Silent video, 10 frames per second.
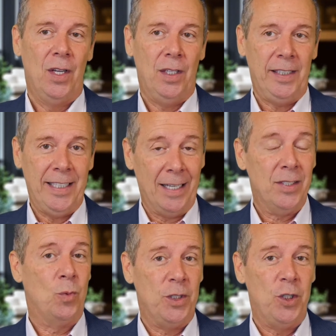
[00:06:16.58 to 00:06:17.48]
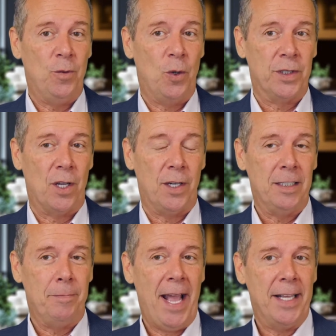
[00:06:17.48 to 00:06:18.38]
yes, what you focus on
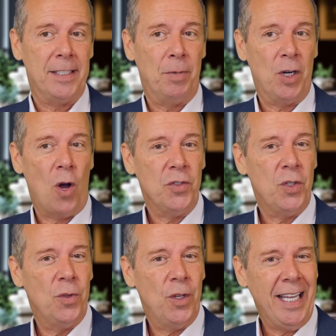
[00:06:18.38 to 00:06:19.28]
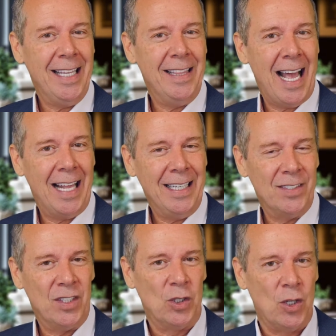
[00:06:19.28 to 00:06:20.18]
expands, but also the, in that is
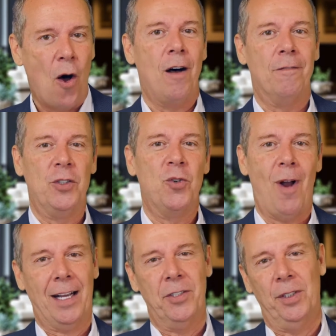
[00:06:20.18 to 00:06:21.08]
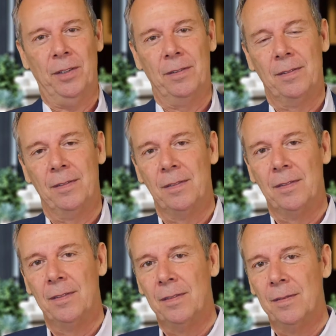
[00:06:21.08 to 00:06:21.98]
the law of attraction.
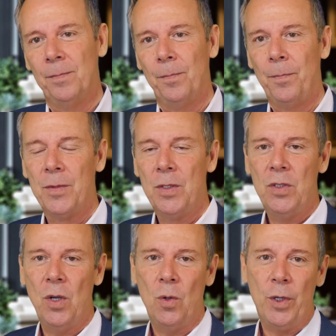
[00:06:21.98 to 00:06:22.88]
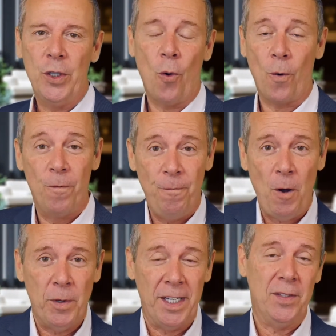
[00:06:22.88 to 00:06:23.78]
So your
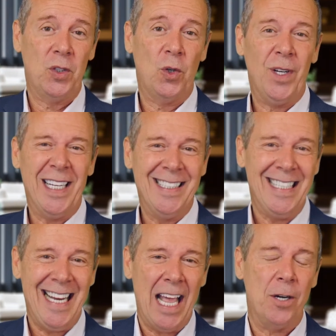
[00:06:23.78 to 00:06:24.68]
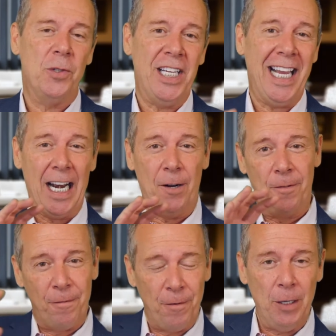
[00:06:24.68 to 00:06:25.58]
focus creates an energy and a
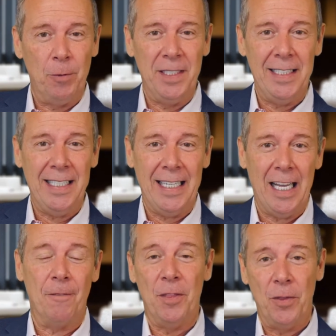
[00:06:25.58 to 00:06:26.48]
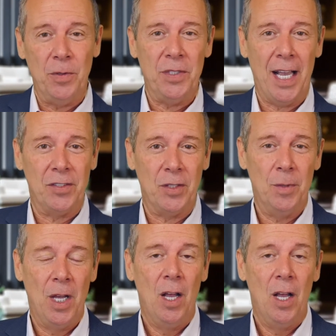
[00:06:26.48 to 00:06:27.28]
frequency of enthusiasm,